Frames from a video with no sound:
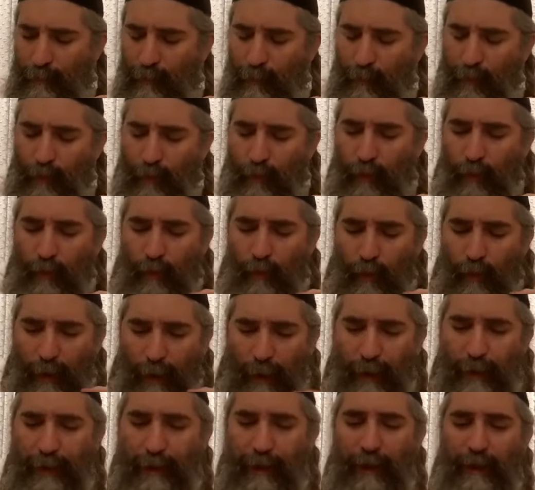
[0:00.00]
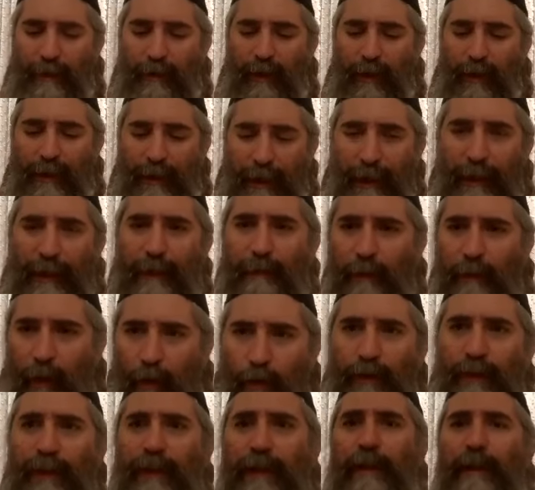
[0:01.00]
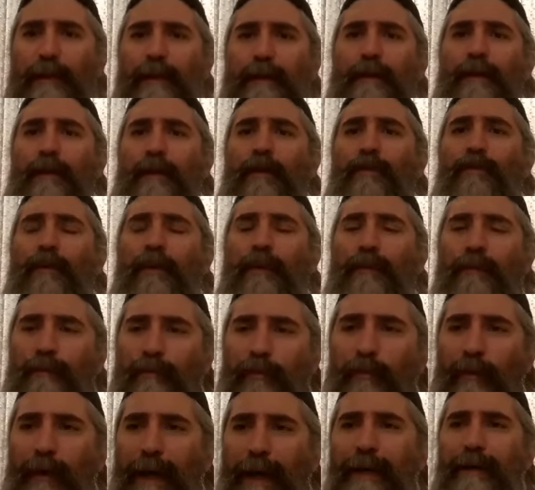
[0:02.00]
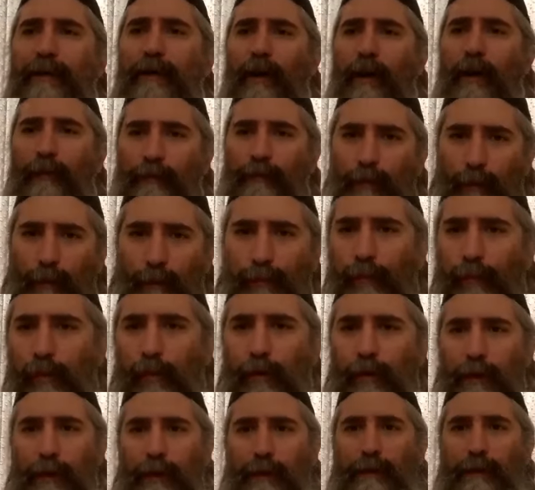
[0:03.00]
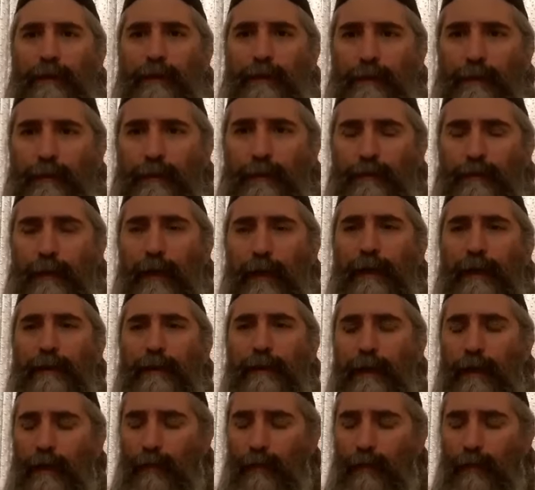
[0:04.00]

With the Lehem Oni, with bread of the poor right?